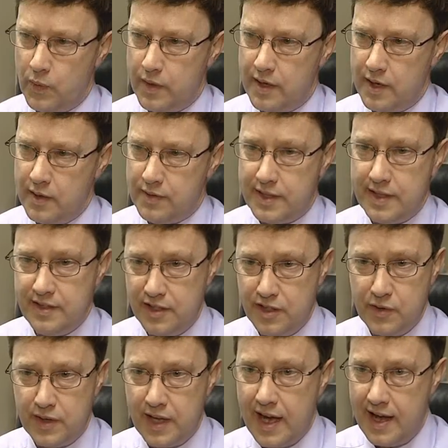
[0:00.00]
We know that in
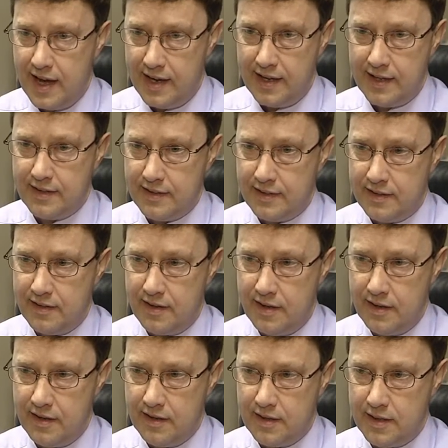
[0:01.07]
the UK there
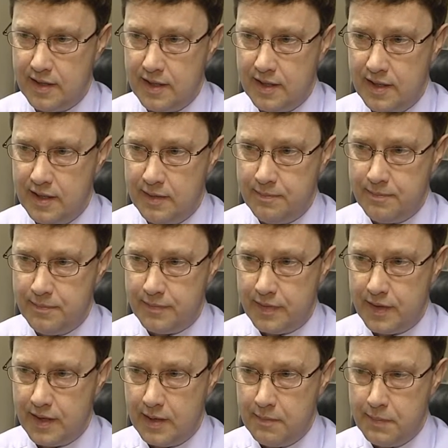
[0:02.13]
are
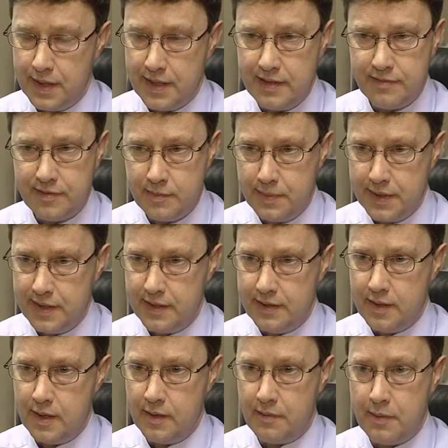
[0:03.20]
believed to
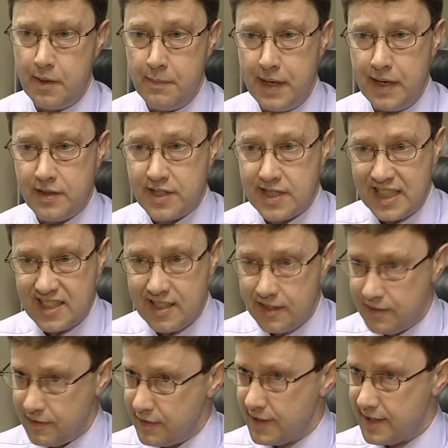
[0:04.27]
be about
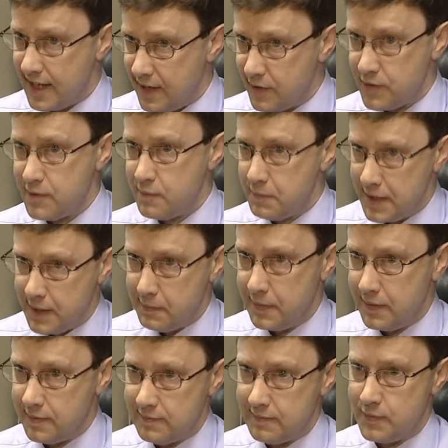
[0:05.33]
600,000
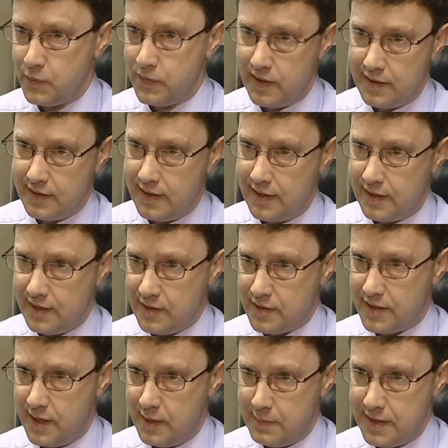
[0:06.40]
people with
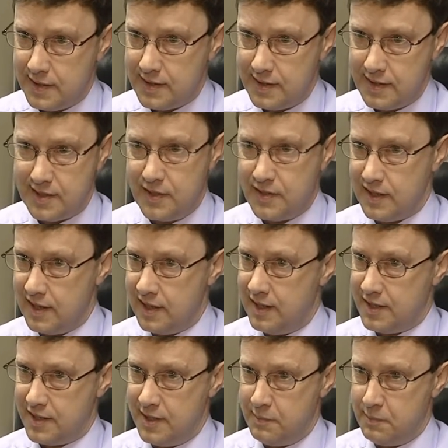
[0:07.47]
undiagnosed diabetes, so it's a
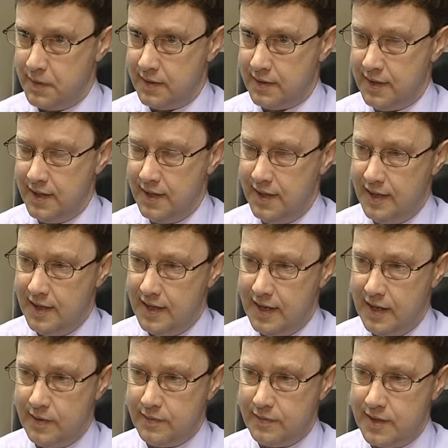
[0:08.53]
large number.
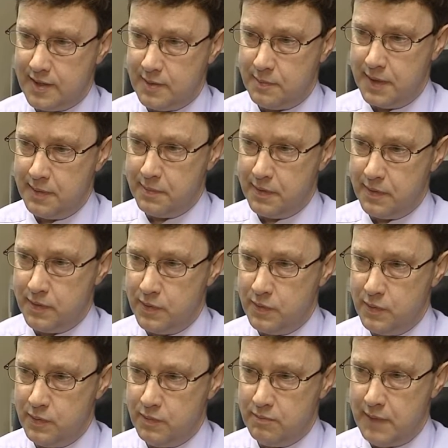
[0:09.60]
Now, these are people
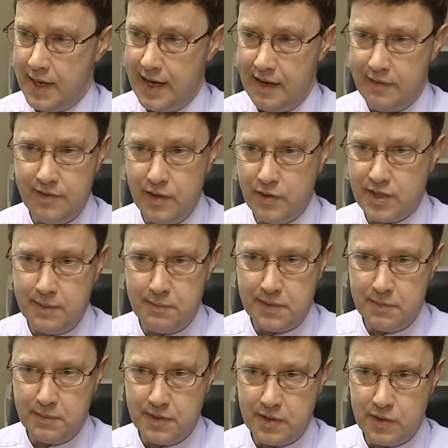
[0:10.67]
who may have no
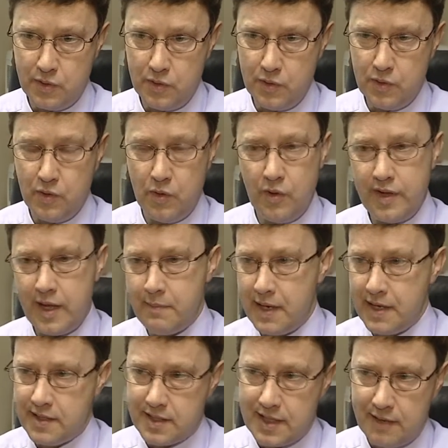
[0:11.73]
symptoms at all, or they
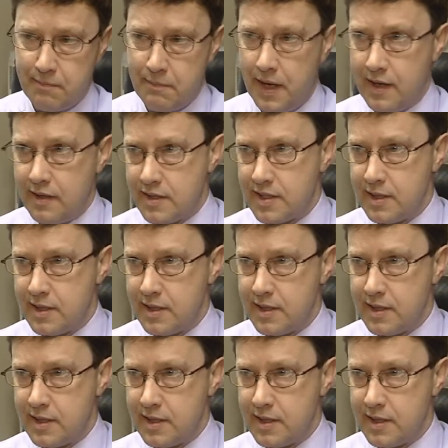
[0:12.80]
may just have mild